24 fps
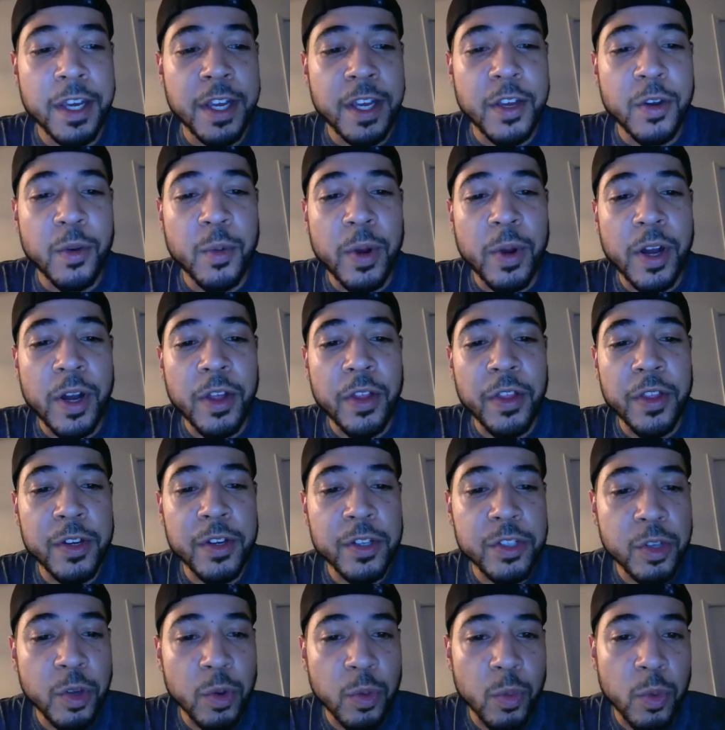While there's
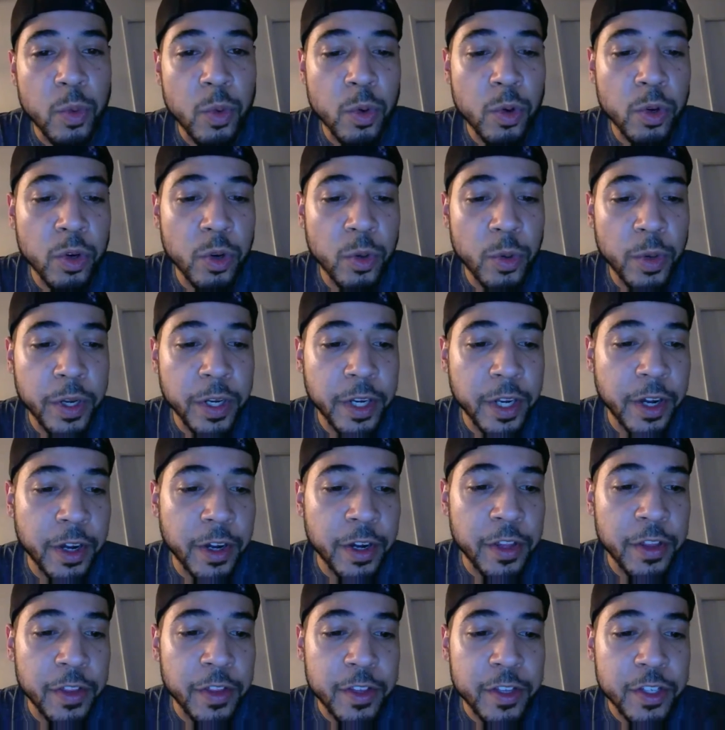a war going on
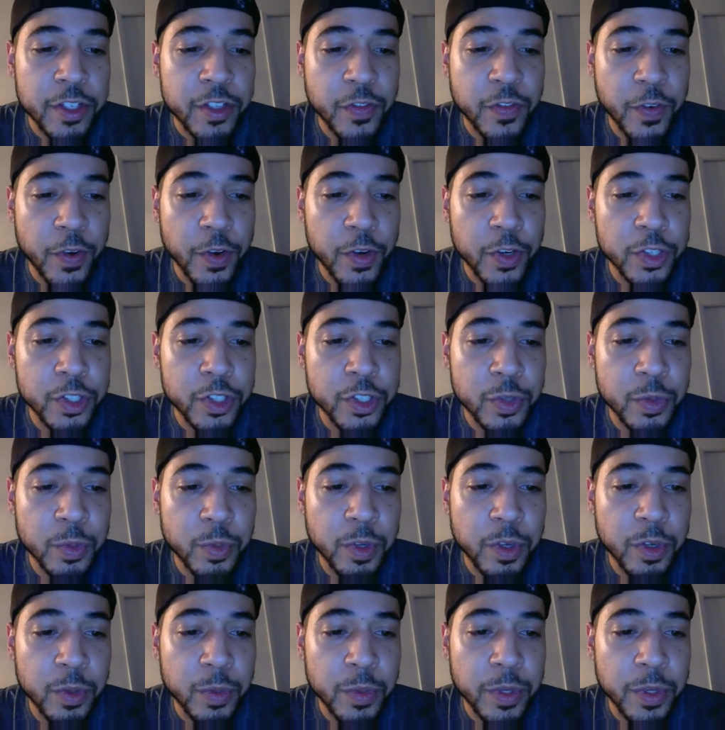in this first one,